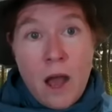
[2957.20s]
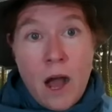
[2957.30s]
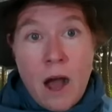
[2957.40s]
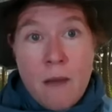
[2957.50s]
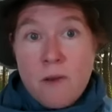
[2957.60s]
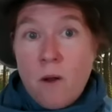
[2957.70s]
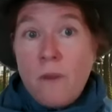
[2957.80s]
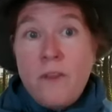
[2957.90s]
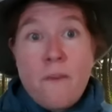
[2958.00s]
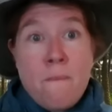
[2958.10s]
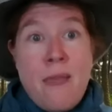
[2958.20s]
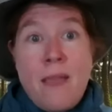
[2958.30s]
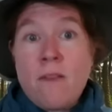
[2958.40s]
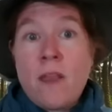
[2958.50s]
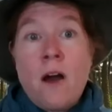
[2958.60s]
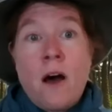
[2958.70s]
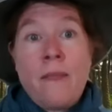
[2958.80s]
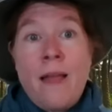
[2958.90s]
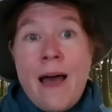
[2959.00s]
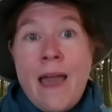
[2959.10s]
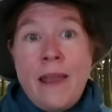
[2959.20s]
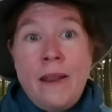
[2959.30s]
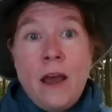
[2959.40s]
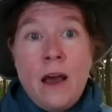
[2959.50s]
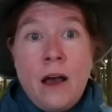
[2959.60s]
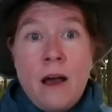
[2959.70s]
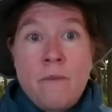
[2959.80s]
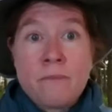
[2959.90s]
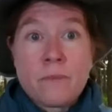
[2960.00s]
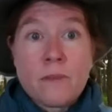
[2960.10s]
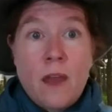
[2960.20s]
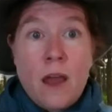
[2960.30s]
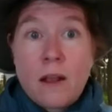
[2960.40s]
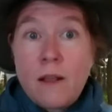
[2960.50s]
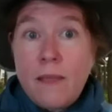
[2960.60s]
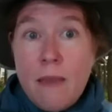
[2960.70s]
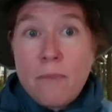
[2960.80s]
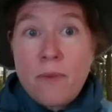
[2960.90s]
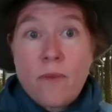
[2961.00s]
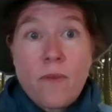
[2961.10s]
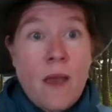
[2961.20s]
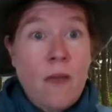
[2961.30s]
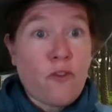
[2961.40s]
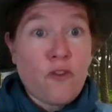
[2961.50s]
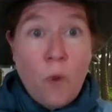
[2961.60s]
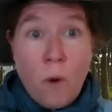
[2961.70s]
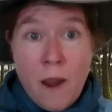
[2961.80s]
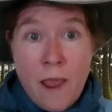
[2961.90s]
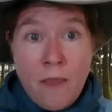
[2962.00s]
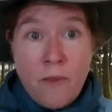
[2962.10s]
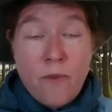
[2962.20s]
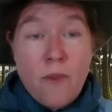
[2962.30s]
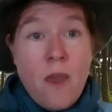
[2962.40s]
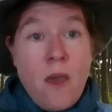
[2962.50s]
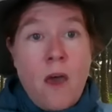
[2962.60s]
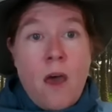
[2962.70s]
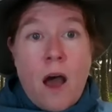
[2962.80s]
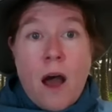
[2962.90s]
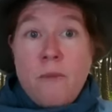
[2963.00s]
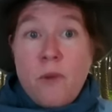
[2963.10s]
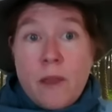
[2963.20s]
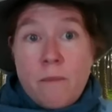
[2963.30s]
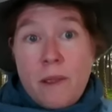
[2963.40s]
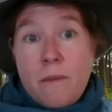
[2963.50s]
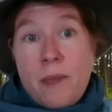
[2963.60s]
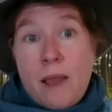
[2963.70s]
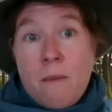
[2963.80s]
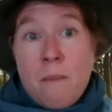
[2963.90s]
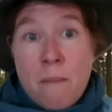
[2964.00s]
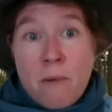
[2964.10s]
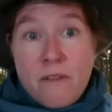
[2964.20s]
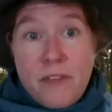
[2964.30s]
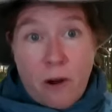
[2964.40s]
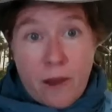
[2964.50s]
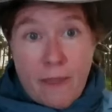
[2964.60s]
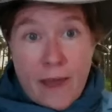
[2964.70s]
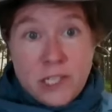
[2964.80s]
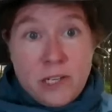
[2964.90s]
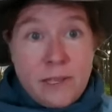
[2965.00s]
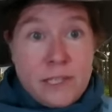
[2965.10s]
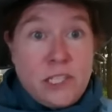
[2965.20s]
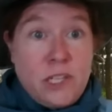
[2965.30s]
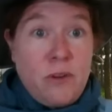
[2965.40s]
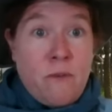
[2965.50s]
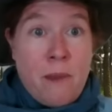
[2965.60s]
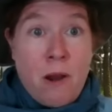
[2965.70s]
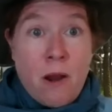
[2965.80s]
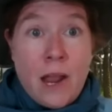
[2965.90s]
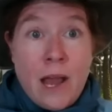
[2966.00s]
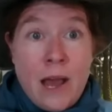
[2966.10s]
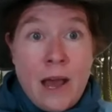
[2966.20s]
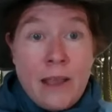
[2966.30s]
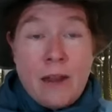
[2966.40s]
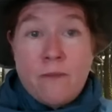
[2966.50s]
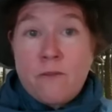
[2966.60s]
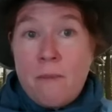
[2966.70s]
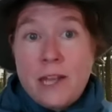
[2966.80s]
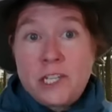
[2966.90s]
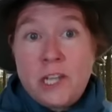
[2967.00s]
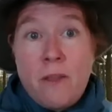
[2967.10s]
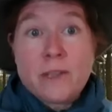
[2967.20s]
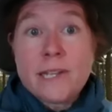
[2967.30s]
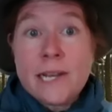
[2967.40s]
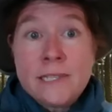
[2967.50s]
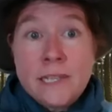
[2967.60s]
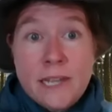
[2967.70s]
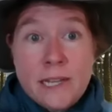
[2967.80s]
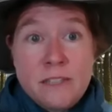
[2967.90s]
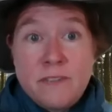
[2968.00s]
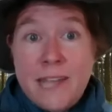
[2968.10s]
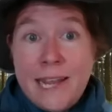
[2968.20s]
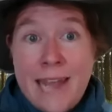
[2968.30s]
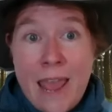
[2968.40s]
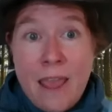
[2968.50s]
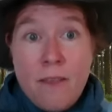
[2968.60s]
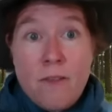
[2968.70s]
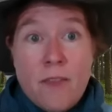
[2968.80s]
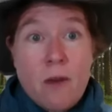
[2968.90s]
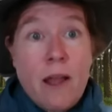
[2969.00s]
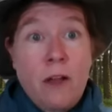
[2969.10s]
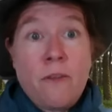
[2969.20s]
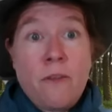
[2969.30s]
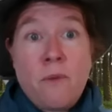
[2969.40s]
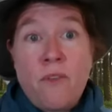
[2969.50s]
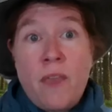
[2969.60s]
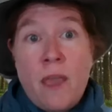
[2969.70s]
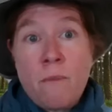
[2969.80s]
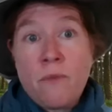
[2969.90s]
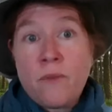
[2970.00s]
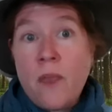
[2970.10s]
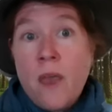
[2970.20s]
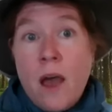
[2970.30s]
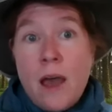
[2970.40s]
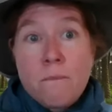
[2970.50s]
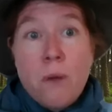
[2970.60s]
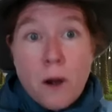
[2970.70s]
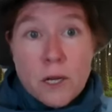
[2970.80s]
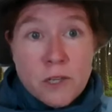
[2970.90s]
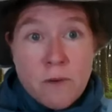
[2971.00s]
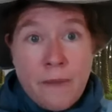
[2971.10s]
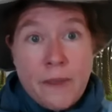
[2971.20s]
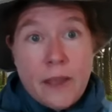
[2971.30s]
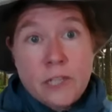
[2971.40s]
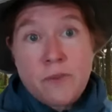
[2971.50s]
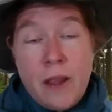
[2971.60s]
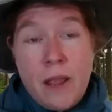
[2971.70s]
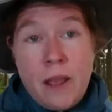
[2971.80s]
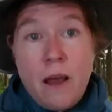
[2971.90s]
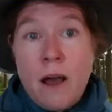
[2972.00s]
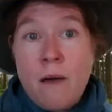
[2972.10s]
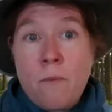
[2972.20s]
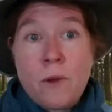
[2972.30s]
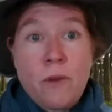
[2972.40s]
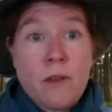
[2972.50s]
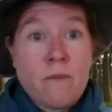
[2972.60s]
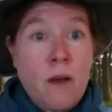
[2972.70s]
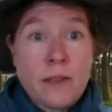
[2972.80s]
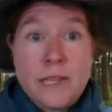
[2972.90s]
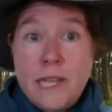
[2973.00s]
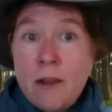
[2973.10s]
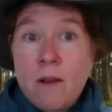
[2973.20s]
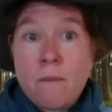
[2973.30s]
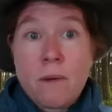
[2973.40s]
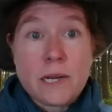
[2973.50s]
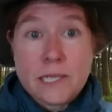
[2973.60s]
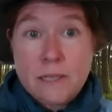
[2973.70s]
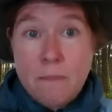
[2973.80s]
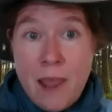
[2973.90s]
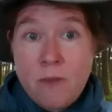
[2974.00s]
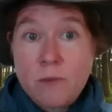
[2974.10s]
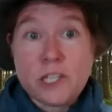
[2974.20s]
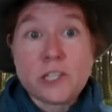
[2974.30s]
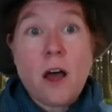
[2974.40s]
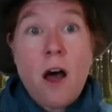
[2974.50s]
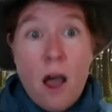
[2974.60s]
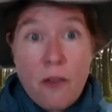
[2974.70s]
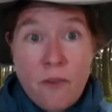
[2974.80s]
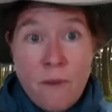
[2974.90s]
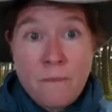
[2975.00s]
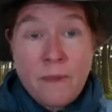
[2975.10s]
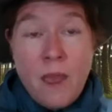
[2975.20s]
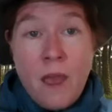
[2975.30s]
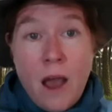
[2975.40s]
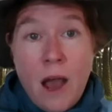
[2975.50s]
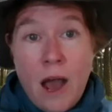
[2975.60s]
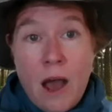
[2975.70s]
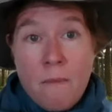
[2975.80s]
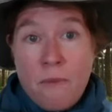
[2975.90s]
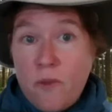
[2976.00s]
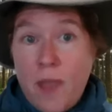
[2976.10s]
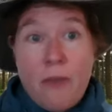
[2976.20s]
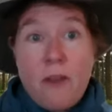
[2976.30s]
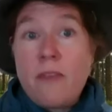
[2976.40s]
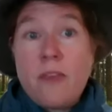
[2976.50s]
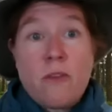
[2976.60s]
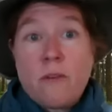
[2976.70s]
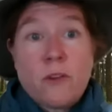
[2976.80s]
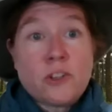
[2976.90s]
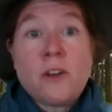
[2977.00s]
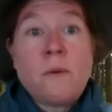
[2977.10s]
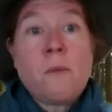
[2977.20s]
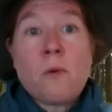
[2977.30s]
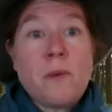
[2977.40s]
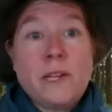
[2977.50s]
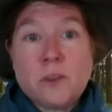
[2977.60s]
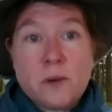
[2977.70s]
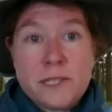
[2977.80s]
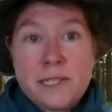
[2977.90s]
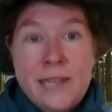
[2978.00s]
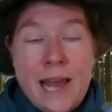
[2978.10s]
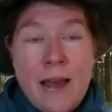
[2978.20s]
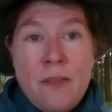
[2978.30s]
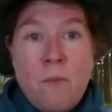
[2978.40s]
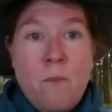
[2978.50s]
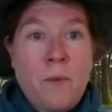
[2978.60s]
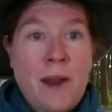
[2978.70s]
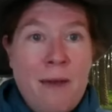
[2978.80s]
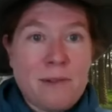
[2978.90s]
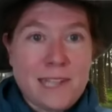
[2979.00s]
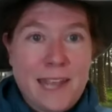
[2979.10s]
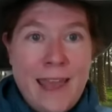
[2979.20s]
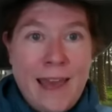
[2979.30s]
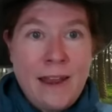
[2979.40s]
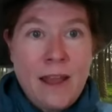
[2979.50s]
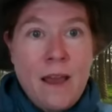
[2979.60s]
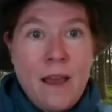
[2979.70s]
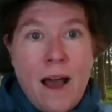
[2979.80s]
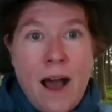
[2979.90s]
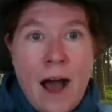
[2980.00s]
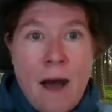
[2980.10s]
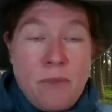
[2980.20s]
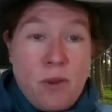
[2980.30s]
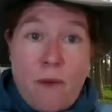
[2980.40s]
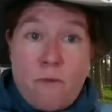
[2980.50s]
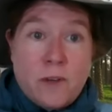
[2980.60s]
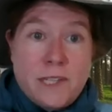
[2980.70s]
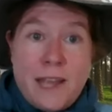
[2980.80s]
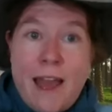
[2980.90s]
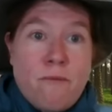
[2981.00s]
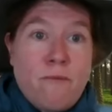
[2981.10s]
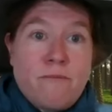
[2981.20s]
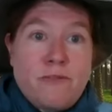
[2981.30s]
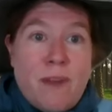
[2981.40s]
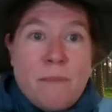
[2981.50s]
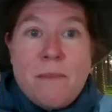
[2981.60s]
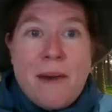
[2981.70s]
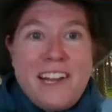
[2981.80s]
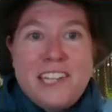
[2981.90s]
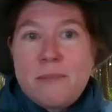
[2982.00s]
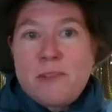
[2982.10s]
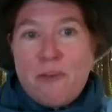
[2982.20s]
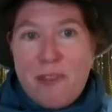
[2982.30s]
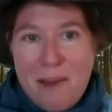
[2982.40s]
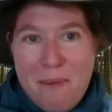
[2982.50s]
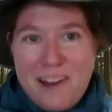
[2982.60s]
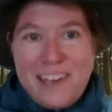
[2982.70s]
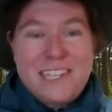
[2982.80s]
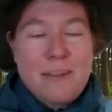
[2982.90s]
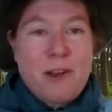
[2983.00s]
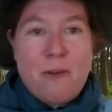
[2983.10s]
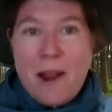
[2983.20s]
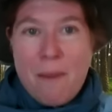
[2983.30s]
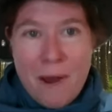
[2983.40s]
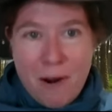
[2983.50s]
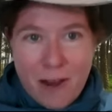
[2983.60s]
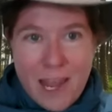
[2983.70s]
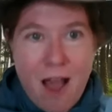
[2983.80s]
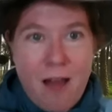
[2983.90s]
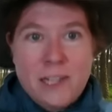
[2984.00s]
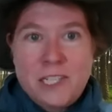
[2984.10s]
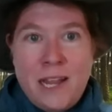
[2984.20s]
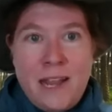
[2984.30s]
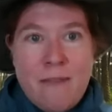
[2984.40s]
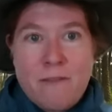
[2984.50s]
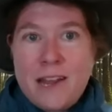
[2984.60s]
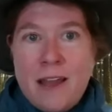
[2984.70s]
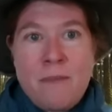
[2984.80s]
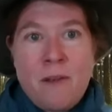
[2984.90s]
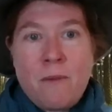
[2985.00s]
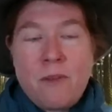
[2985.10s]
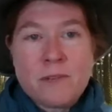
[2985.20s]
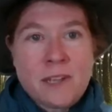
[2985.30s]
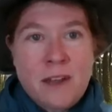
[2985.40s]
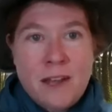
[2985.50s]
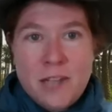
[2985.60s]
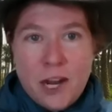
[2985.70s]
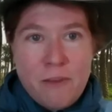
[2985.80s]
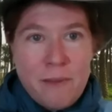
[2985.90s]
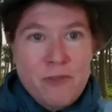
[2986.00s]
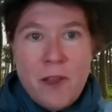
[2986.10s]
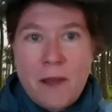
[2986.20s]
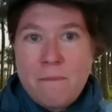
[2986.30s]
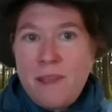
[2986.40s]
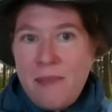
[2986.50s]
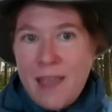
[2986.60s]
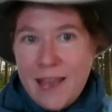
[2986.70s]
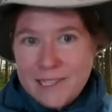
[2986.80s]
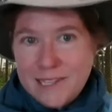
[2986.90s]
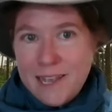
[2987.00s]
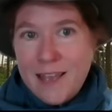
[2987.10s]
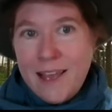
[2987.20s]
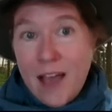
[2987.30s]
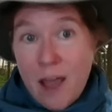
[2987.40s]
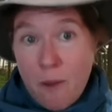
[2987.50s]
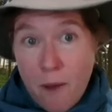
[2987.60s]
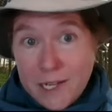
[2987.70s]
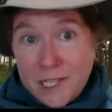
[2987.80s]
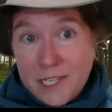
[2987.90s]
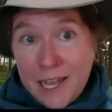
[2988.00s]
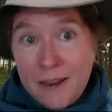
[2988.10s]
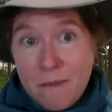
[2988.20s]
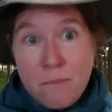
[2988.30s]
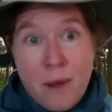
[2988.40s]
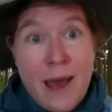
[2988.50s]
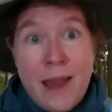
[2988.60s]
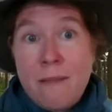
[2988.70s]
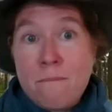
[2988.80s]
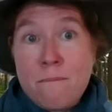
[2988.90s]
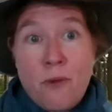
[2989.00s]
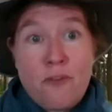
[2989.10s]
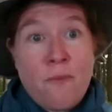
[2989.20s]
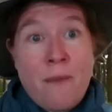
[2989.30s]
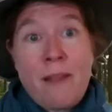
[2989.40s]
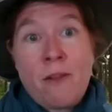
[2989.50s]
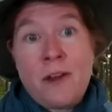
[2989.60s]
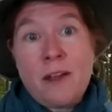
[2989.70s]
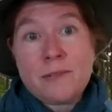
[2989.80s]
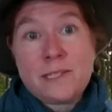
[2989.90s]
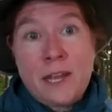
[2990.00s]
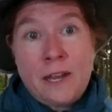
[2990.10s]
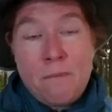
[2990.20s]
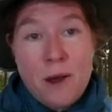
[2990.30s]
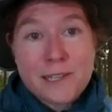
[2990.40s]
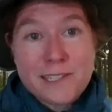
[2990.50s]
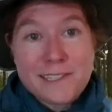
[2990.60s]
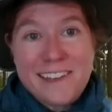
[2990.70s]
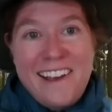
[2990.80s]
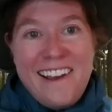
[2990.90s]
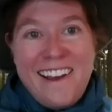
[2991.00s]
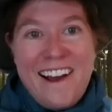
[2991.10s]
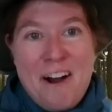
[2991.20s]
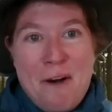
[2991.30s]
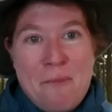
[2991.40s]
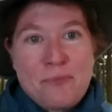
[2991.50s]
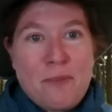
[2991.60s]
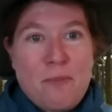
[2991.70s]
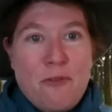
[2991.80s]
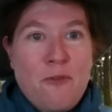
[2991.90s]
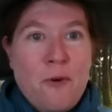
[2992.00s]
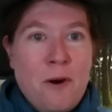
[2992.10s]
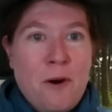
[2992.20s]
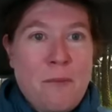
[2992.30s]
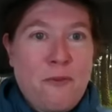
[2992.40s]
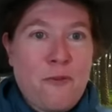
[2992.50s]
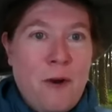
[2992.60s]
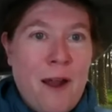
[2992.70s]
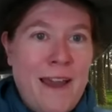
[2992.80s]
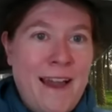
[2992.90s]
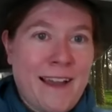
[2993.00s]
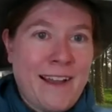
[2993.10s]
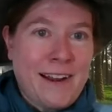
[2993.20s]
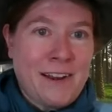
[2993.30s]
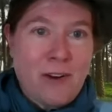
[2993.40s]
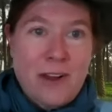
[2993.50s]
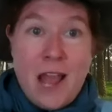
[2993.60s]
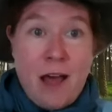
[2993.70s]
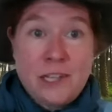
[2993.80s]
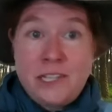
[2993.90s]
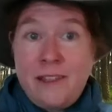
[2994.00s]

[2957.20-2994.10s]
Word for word: Um, there are all these amazing online um, uh, clips, uh, stories. Um, you can be, become a member of the Archaeological Institute of America, get information. There are tons and tons of dig days that are held at museums and parks around the country uh, where you can volunteer and participate, which is awesome. Um, so yeah, there, there, there's so many more resources now than when I was a kid. Um, you know, of course, I, I, dreamt about Egypt. I read about Egypt. I read about archaeology. Every time there, there was a documentary on PBS I watched it, but most of my learning was done in books um, before before I, I, got into archaeology.